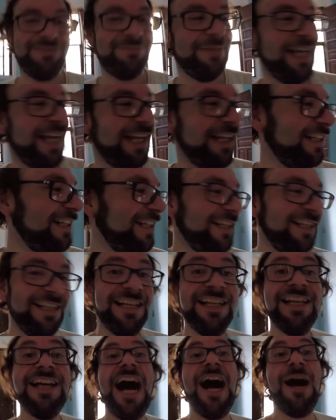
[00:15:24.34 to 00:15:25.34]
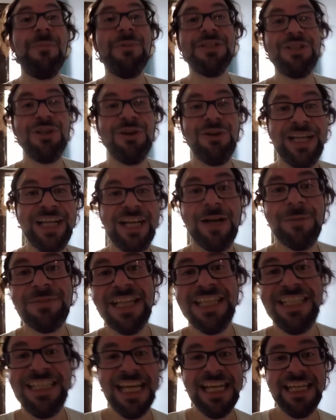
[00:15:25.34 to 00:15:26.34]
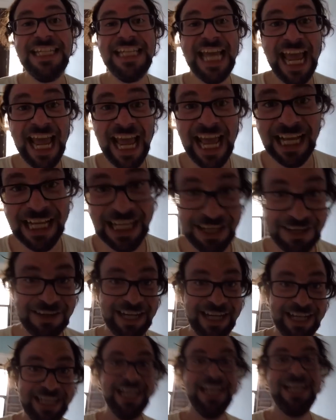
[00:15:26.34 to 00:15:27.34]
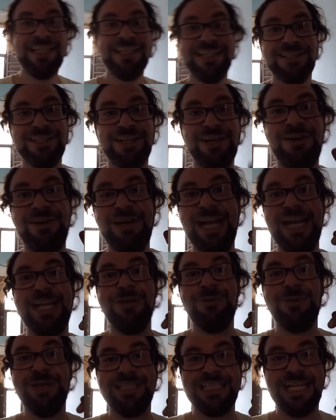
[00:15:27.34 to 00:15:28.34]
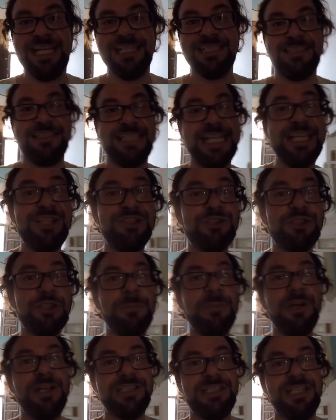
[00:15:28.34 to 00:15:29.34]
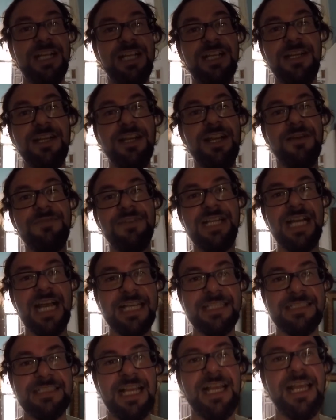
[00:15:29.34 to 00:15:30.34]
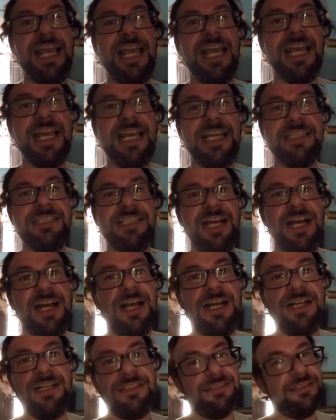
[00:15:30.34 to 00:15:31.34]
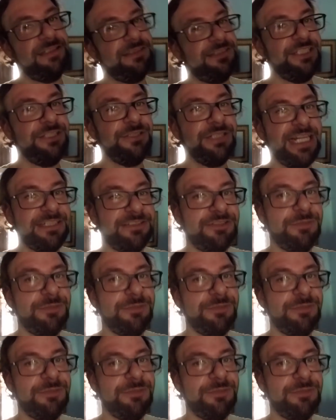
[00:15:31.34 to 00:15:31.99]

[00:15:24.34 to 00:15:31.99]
man, opportunity up the yin yang, all right? So anyways, guys, thank you so much. Love you guys, and uh, see you guys